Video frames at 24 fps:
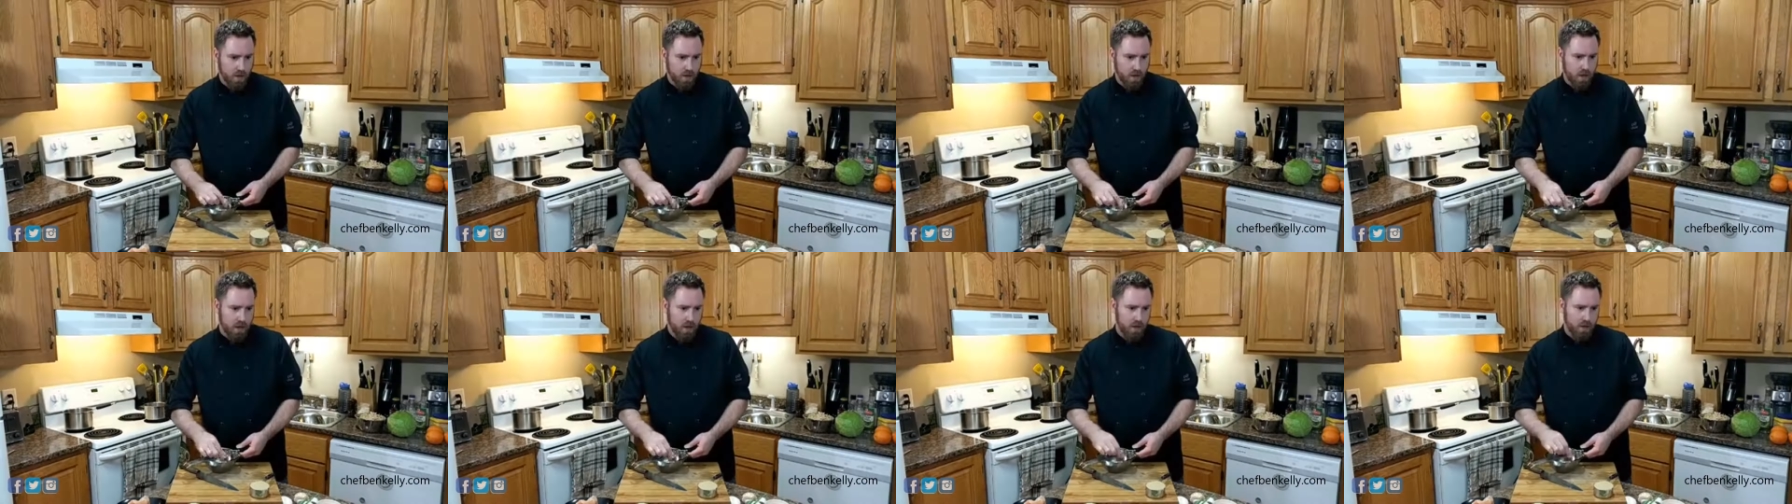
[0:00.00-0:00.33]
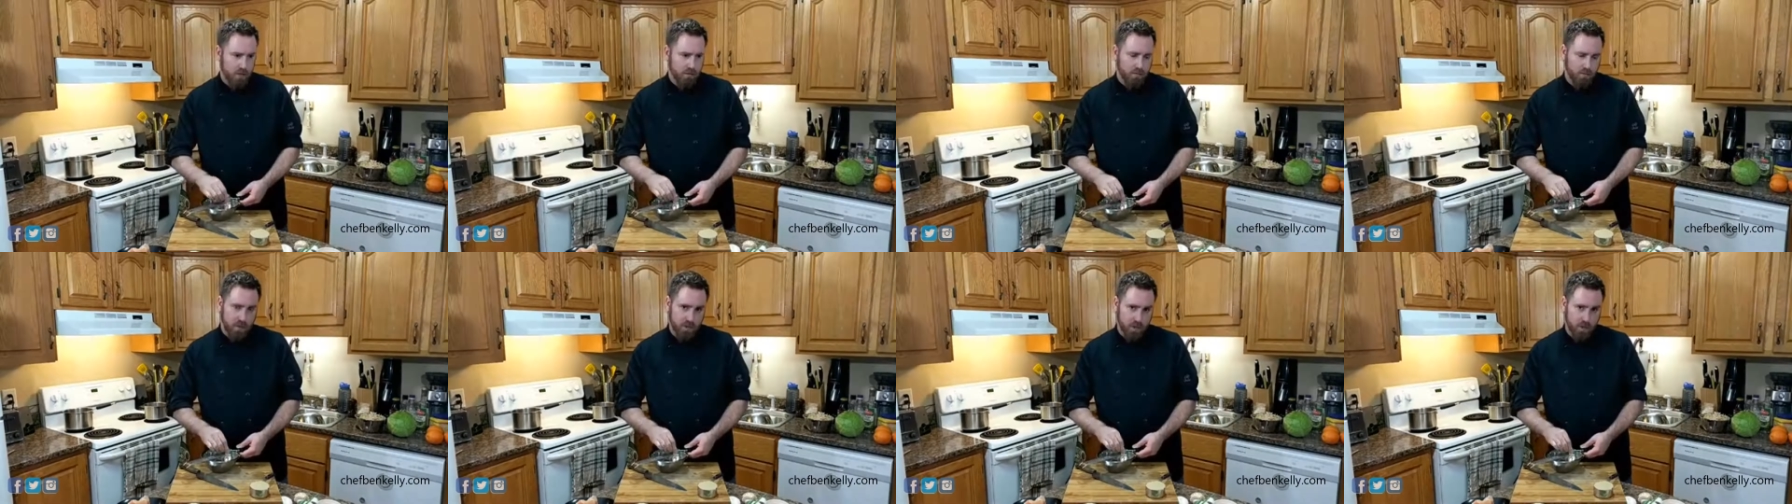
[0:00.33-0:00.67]

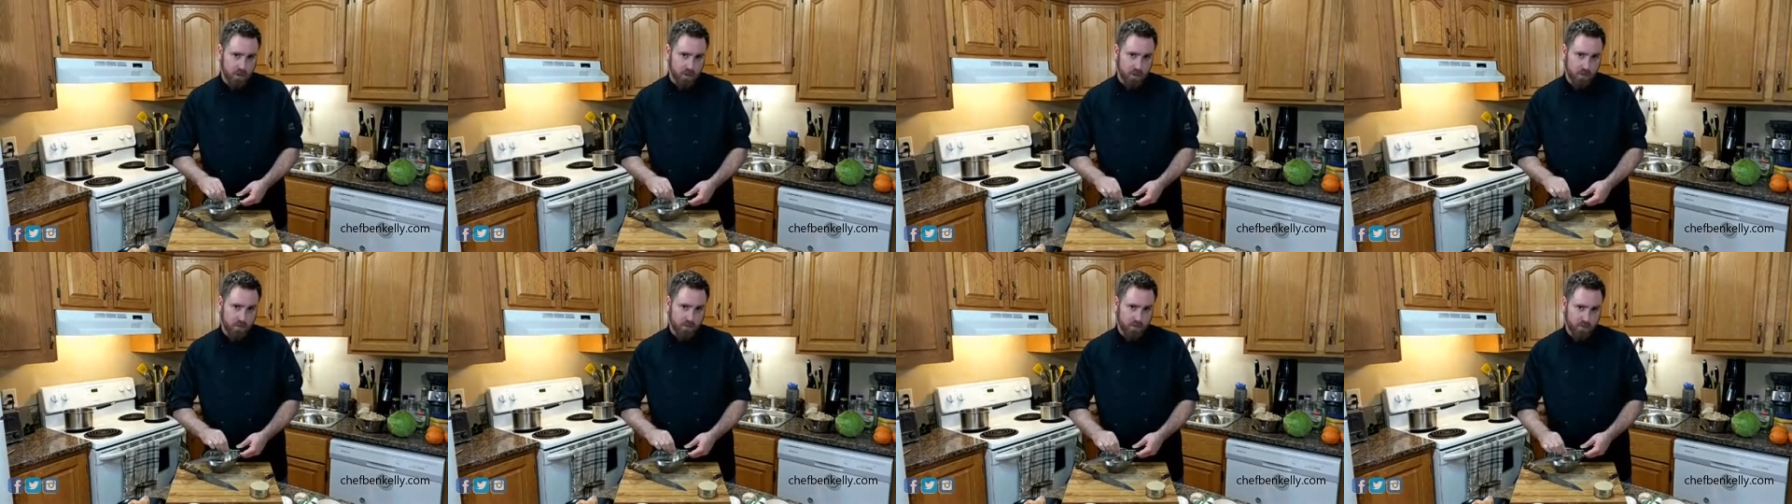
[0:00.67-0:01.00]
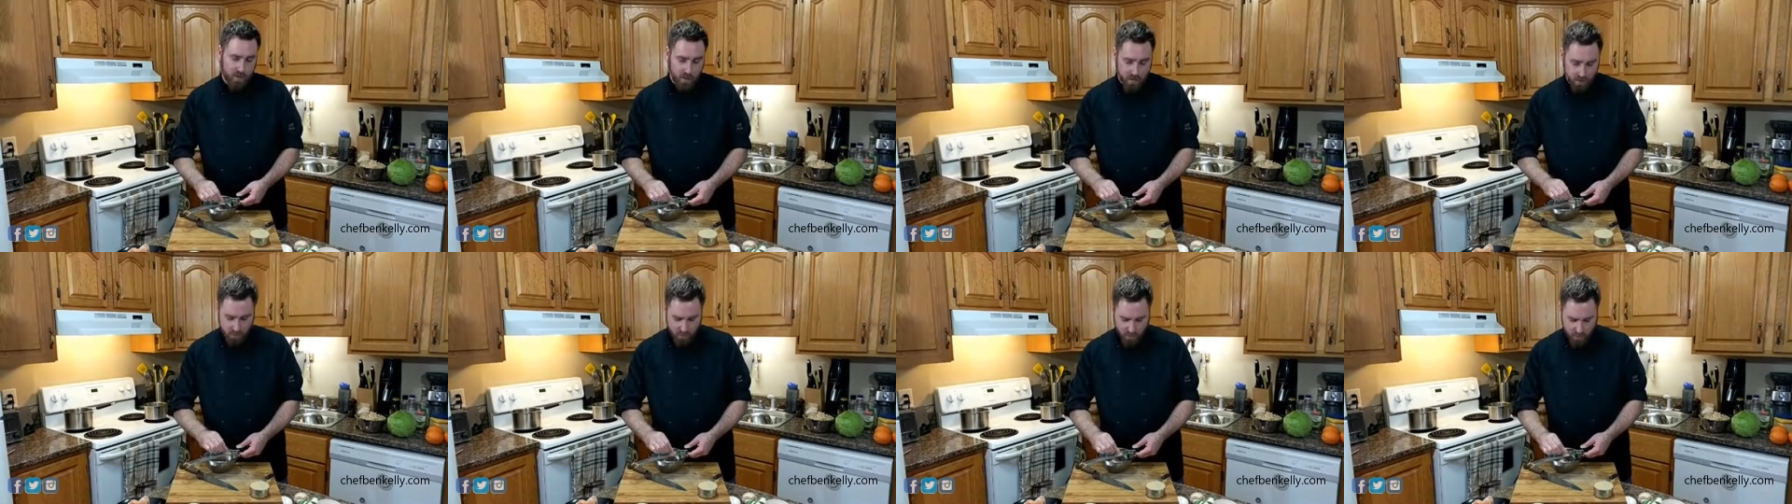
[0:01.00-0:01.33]
And we just
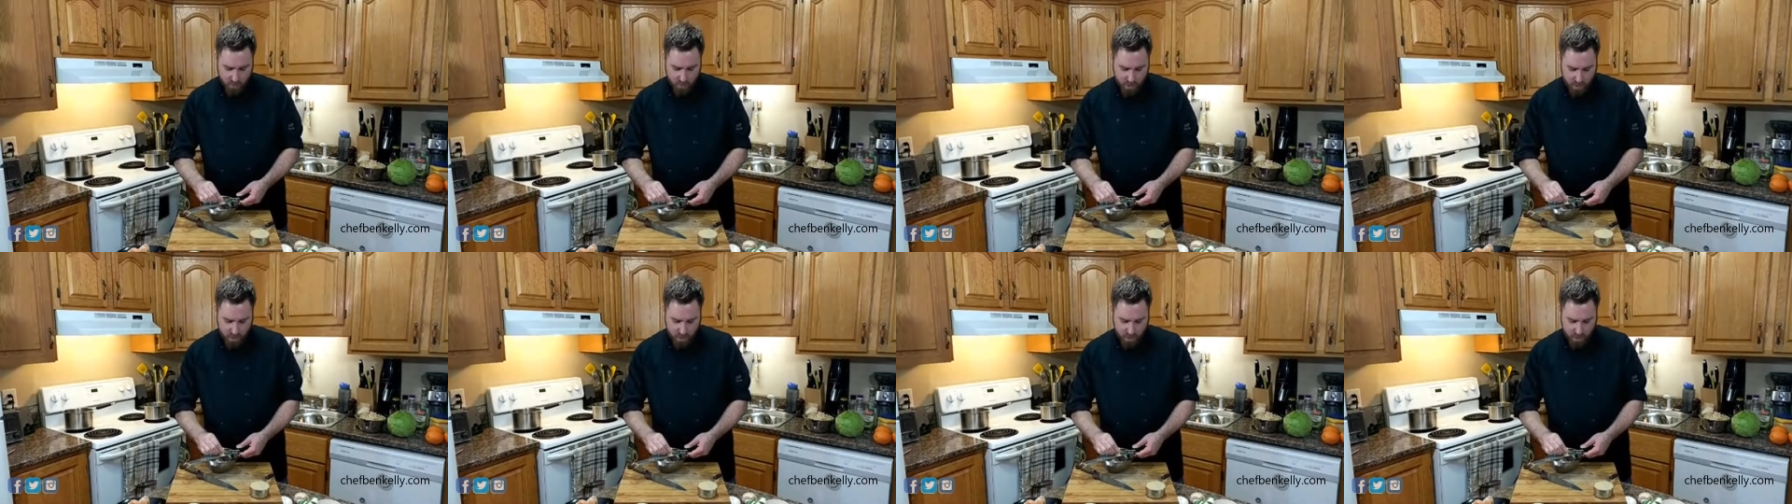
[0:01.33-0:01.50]
finished